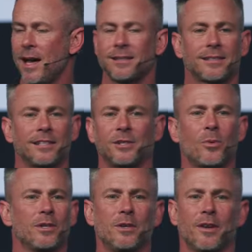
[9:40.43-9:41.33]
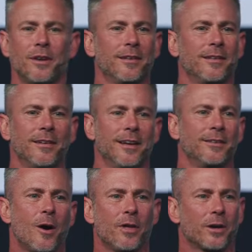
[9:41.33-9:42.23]
He says, I just want you to
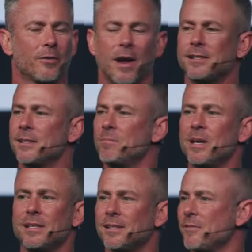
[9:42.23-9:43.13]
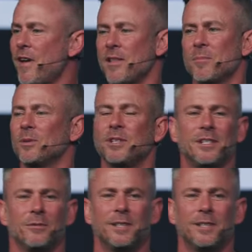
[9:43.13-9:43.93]
know that grace and peace is available to you